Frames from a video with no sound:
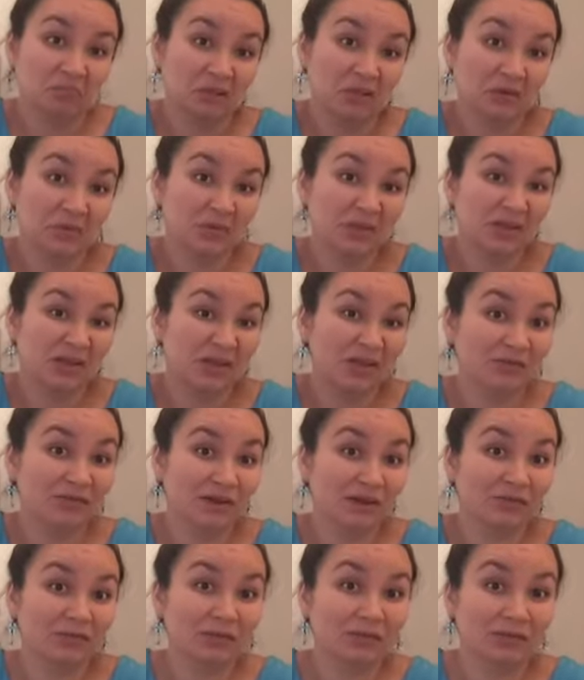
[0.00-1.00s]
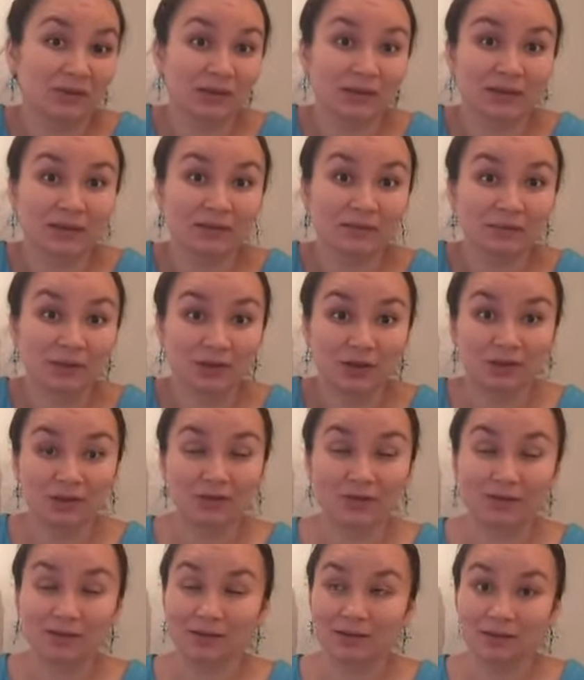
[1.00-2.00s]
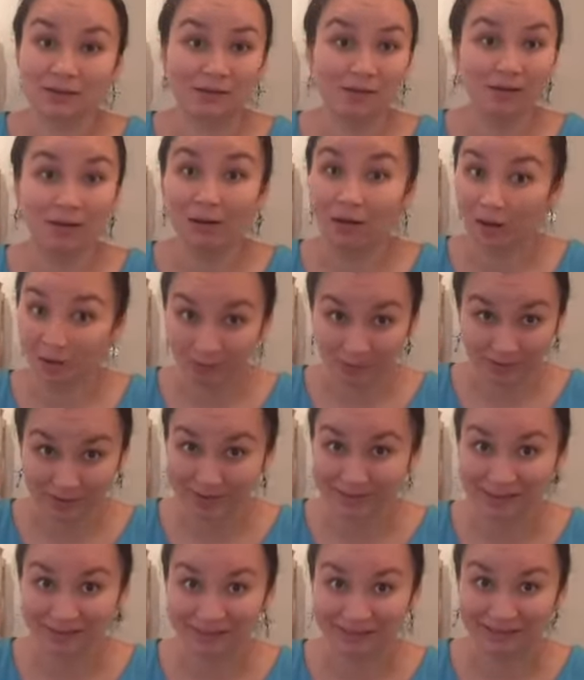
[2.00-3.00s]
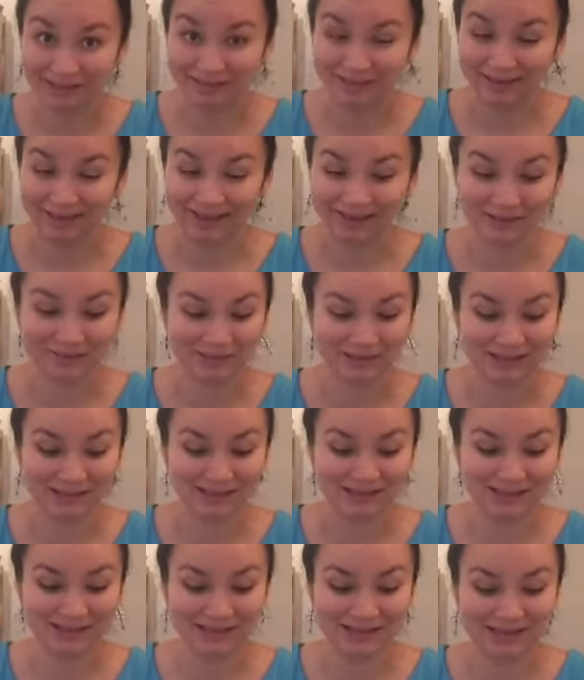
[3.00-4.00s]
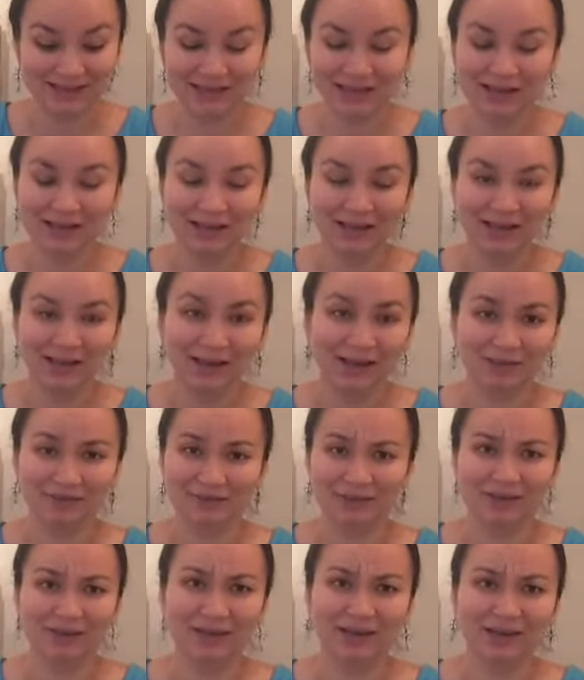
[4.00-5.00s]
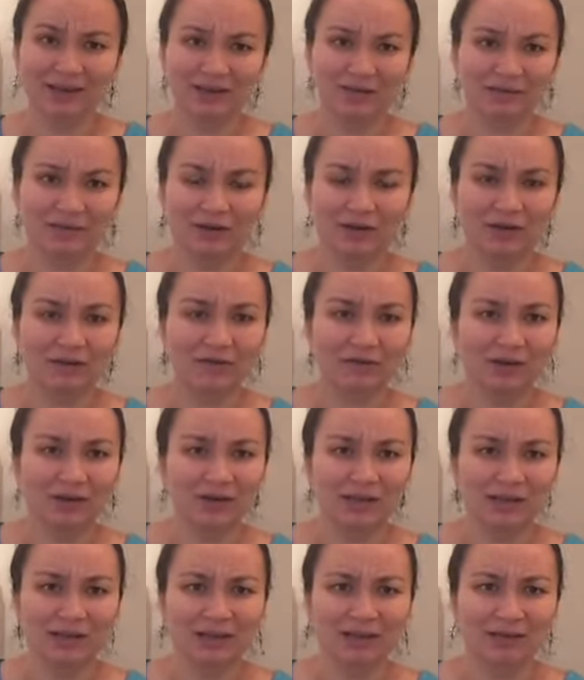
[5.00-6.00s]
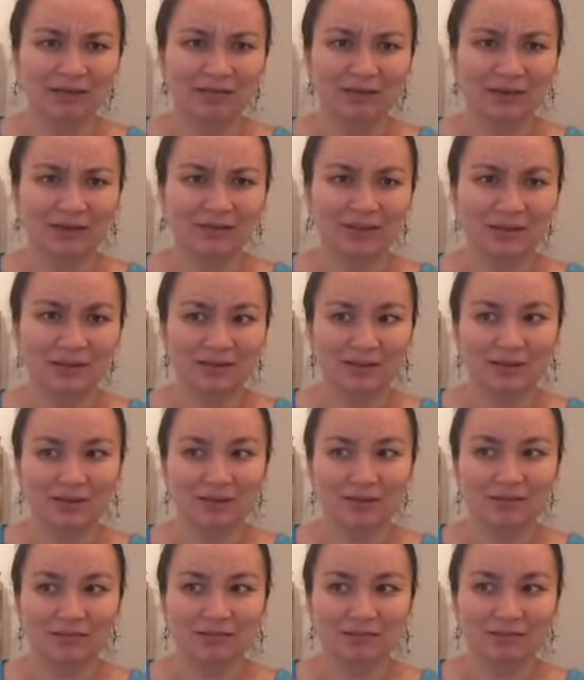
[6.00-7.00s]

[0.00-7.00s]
it was an uneventful visit, which is always a good thing because I feel like if there ever is anything that's